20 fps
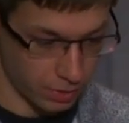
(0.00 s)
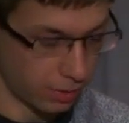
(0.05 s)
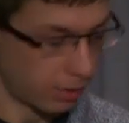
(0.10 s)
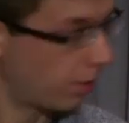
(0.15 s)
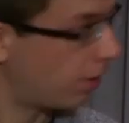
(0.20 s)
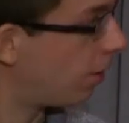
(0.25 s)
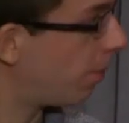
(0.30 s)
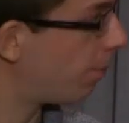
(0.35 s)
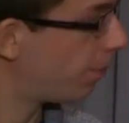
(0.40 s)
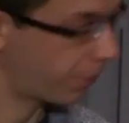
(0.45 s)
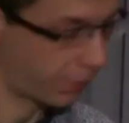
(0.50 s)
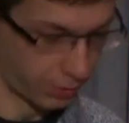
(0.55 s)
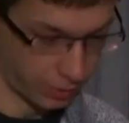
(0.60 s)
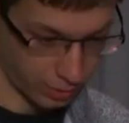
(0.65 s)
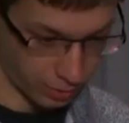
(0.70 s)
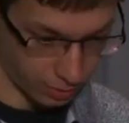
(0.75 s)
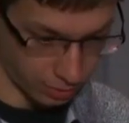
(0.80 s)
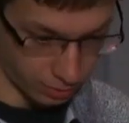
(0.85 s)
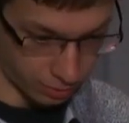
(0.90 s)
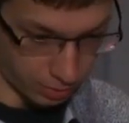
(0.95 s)

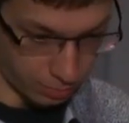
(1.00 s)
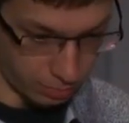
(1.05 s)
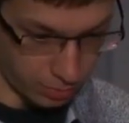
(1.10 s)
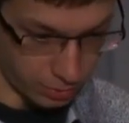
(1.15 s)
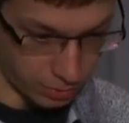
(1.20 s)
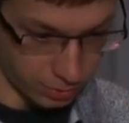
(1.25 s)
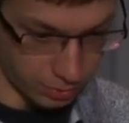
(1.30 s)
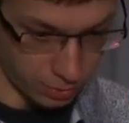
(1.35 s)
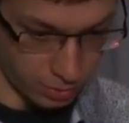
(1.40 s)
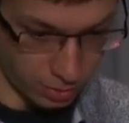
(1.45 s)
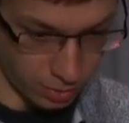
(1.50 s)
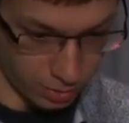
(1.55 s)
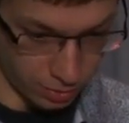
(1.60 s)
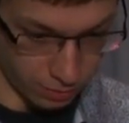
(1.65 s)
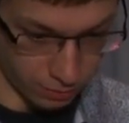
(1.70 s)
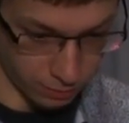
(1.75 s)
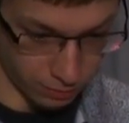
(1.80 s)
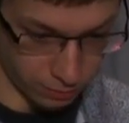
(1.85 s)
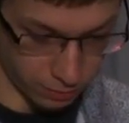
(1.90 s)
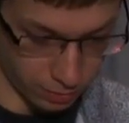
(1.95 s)
Let me
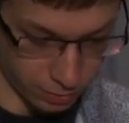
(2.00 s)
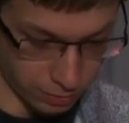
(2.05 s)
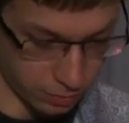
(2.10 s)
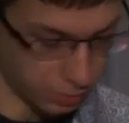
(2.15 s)
see if this